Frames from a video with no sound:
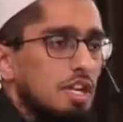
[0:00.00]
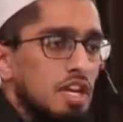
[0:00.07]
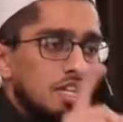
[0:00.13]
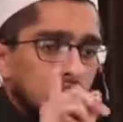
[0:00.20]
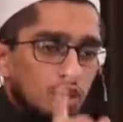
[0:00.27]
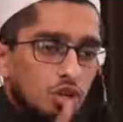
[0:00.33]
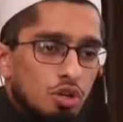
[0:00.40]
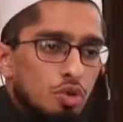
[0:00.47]

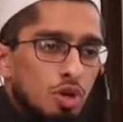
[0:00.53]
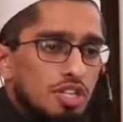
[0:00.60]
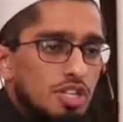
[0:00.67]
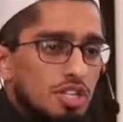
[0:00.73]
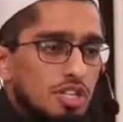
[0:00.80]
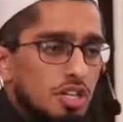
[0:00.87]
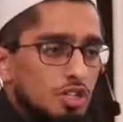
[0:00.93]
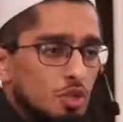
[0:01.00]
So good question.
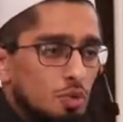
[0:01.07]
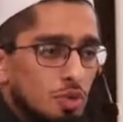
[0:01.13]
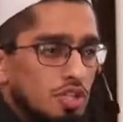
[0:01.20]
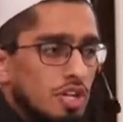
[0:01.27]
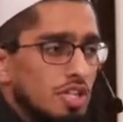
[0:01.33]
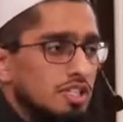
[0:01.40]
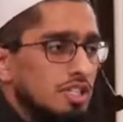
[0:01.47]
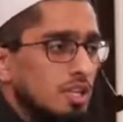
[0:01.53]
So what do you
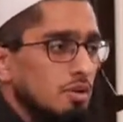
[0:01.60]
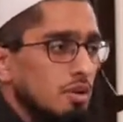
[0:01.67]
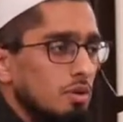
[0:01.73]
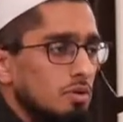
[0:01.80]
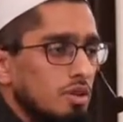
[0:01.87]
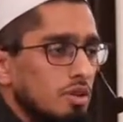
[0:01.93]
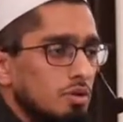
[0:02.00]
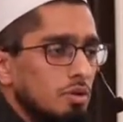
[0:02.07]
guys think? What would
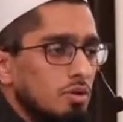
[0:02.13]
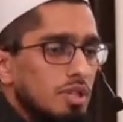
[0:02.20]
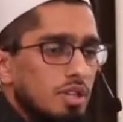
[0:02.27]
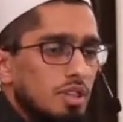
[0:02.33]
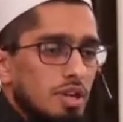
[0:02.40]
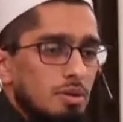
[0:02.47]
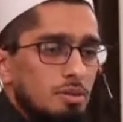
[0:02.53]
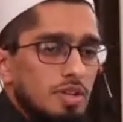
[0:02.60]
the ruling there be?